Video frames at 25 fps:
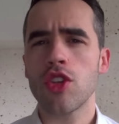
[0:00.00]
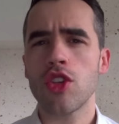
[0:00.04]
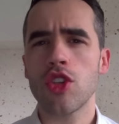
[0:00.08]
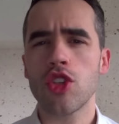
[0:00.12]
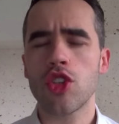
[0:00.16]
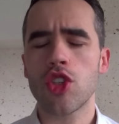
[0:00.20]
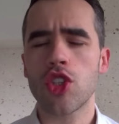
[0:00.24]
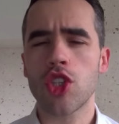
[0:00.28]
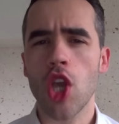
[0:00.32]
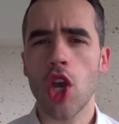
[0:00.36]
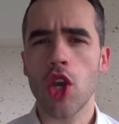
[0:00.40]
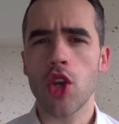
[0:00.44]

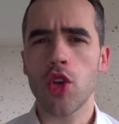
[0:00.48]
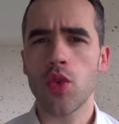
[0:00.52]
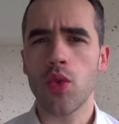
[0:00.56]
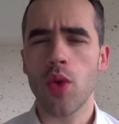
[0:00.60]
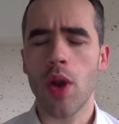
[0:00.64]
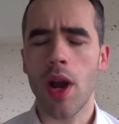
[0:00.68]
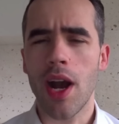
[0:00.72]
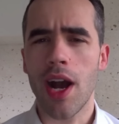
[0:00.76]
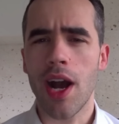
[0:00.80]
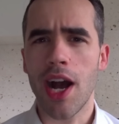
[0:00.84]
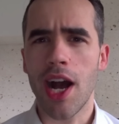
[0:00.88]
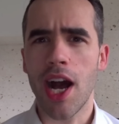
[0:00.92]

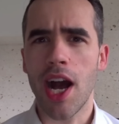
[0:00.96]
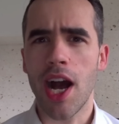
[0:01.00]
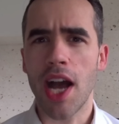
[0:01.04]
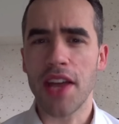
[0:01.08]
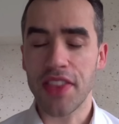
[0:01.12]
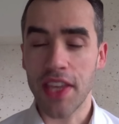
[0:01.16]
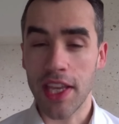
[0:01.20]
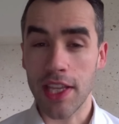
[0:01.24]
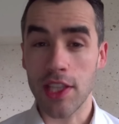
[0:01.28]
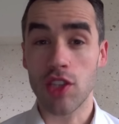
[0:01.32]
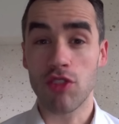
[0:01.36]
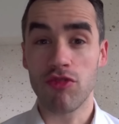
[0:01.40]
So I
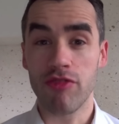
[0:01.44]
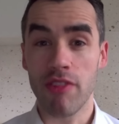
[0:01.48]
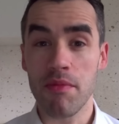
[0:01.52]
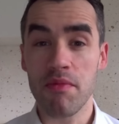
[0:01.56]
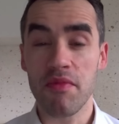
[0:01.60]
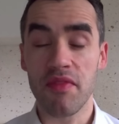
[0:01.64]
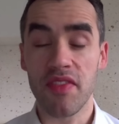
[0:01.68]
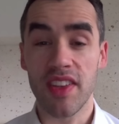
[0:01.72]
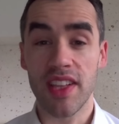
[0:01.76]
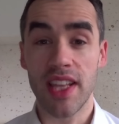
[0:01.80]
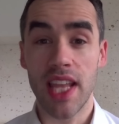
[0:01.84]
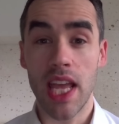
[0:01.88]
think it's
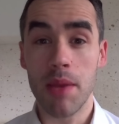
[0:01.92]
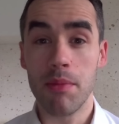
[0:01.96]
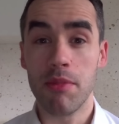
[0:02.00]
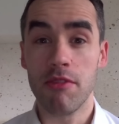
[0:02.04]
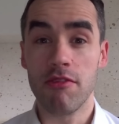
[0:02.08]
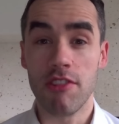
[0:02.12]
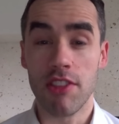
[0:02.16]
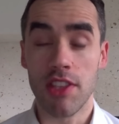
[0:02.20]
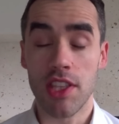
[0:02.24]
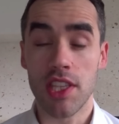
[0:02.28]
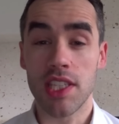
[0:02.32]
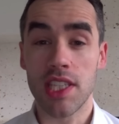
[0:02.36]
grim for
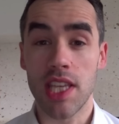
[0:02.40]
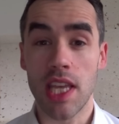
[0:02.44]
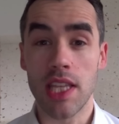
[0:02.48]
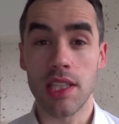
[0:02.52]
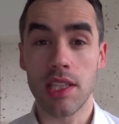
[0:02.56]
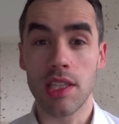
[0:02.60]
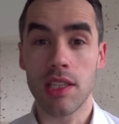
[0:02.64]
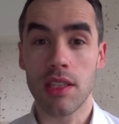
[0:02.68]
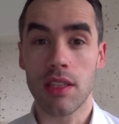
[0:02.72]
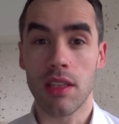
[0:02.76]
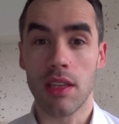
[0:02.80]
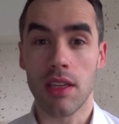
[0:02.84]
Labour in the
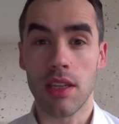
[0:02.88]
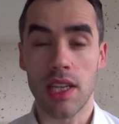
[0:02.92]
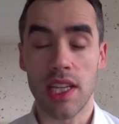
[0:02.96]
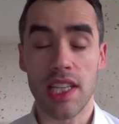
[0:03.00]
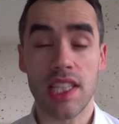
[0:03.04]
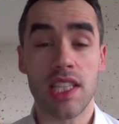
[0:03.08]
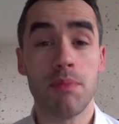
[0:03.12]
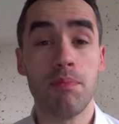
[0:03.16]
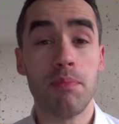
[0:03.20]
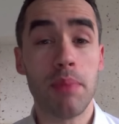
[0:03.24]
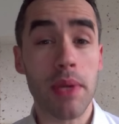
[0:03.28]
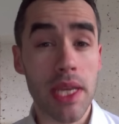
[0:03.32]
sense that
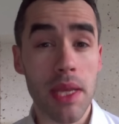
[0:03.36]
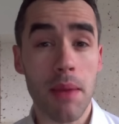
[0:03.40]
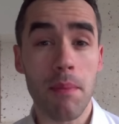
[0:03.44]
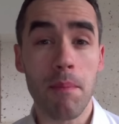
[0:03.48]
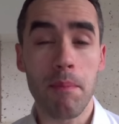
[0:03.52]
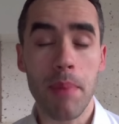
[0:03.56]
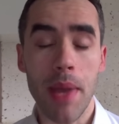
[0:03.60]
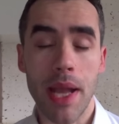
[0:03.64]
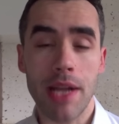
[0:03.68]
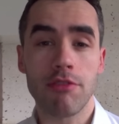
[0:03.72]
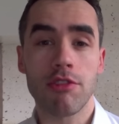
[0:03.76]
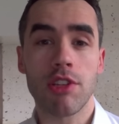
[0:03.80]
it's a bit
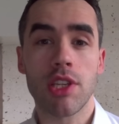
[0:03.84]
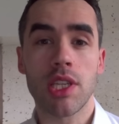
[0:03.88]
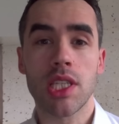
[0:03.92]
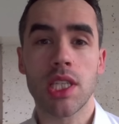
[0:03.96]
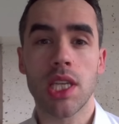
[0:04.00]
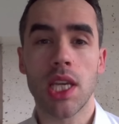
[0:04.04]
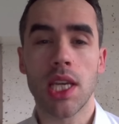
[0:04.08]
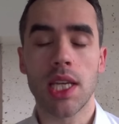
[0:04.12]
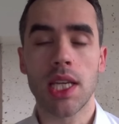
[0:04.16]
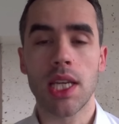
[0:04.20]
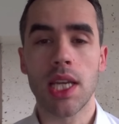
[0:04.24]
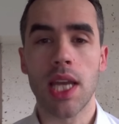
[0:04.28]

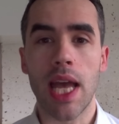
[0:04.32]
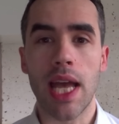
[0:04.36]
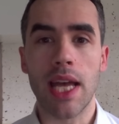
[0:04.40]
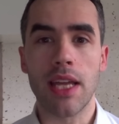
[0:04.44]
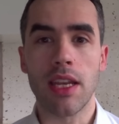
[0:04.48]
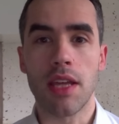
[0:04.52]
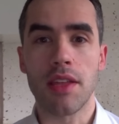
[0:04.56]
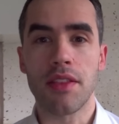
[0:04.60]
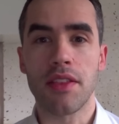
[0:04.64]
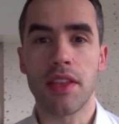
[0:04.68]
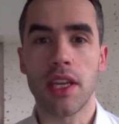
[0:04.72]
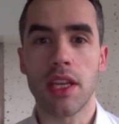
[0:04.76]
embarrassing.
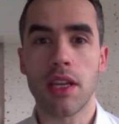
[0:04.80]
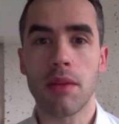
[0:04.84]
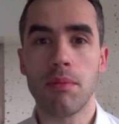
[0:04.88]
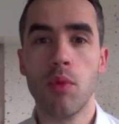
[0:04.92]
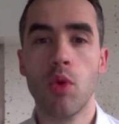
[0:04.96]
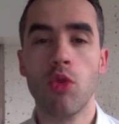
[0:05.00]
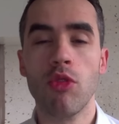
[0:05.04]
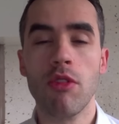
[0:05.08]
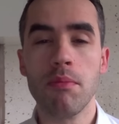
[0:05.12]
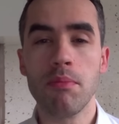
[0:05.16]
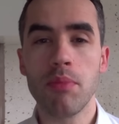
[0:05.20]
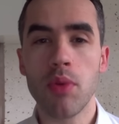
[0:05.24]
And I think
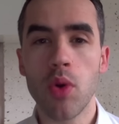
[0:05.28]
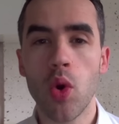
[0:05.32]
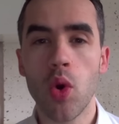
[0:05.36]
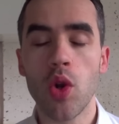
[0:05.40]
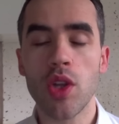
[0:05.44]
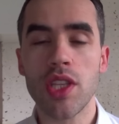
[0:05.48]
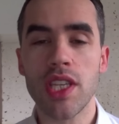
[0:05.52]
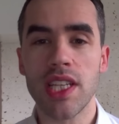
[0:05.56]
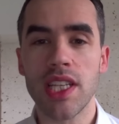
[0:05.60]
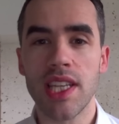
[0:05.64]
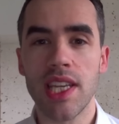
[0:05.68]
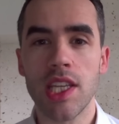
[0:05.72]
more
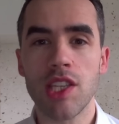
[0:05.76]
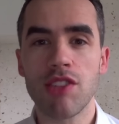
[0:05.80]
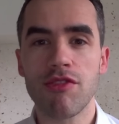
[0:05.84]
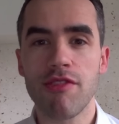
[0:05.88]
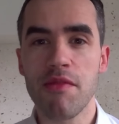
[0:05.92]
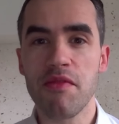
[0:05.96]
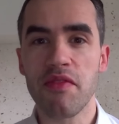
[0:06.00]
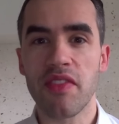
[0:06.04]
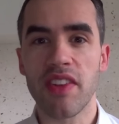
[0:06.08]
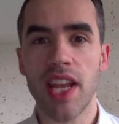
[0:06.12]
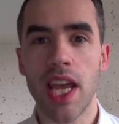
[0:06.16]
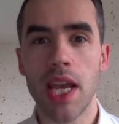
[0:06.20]
importantly, it's
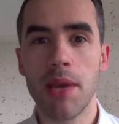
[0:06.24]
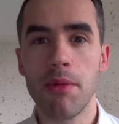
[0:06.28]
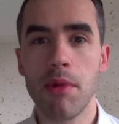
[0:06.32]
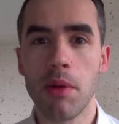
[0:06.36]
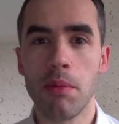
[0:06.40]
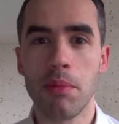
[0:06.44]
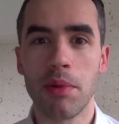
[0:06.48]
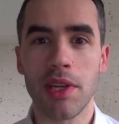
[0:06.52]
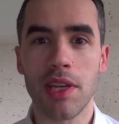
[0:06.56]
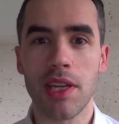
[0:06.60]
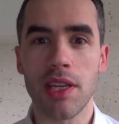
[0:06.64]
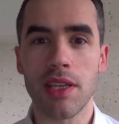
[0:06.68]
grim for Labour
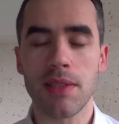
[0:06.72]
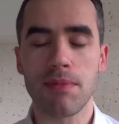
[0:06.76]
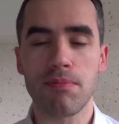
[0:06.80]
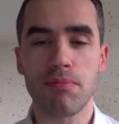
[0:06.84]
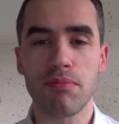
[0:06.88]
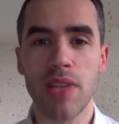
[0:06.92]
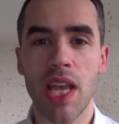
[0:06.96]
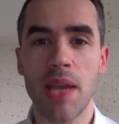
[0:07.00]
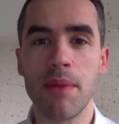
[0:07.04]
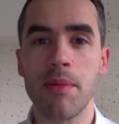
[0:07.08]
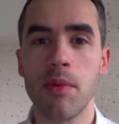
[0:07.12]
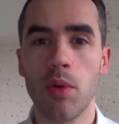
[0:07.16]
because
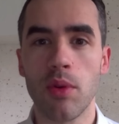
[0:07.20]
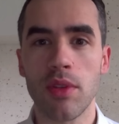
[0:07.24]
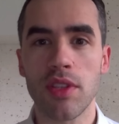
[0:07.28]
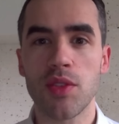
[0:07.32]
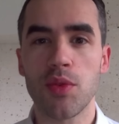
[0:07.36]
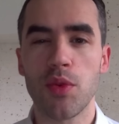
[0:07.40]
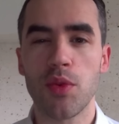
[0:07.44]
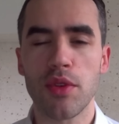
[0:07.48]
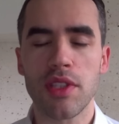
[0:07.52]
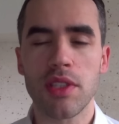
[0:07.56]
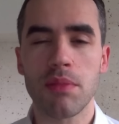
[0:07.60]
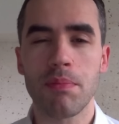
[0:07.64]
Labour
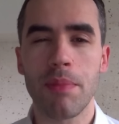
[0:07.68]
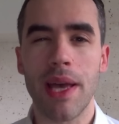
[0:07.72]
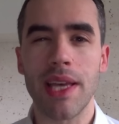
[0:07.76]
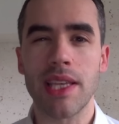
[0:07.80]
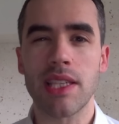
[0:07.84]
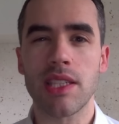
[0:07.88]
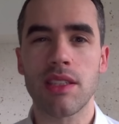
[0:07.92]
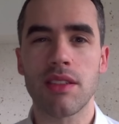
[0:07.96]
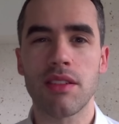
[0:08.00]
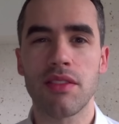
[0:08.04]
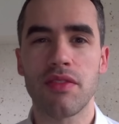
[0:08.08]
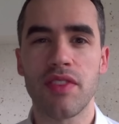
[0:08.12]
wants what's
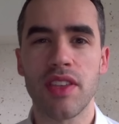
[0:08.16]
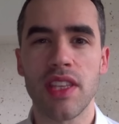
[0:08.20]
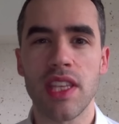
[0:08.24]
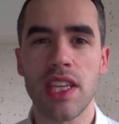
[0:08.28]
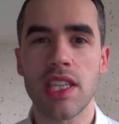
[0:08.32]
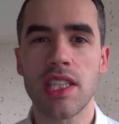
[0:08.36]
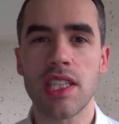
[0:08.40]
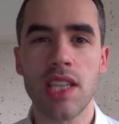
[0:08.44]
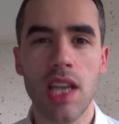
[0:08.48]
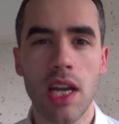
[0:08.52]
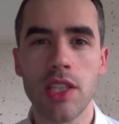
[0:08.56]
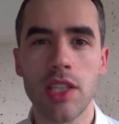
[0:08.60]
best for
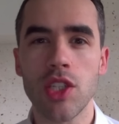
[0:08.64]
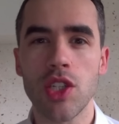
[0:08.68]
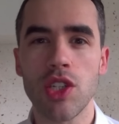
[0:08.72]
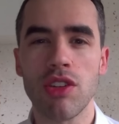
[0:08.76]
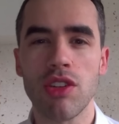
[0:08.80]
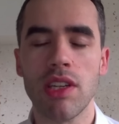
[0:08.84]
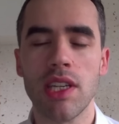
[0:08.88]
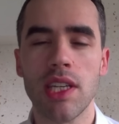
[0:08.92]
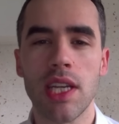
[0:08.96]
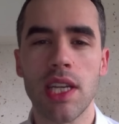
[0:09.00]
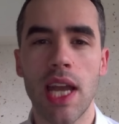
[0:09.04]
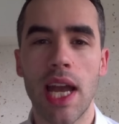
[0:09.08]
this
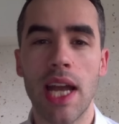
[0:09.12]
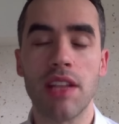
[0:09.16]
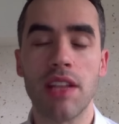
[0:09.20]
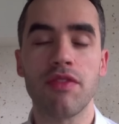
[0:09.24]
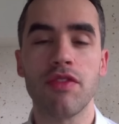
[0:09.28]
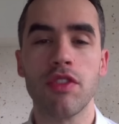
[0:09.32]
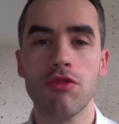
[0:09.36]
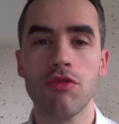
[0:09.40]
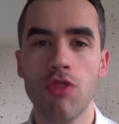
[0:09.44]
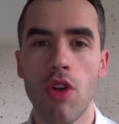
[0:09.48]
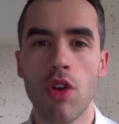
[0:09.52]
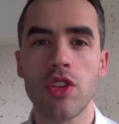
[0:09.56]
country and
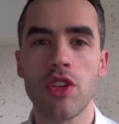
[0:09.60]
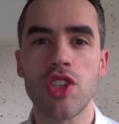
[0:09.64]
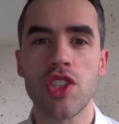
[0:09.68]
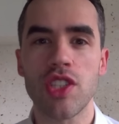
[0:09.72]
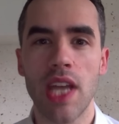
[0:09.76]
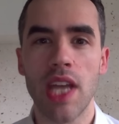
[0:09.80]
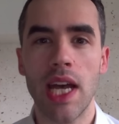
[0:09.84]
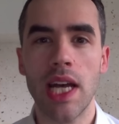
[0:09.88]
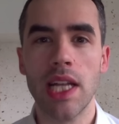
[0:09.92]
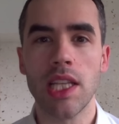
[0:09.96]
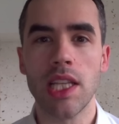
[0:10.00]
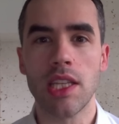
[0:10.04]
for
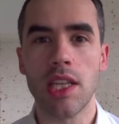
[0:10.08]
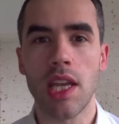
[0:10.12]
Rochdale.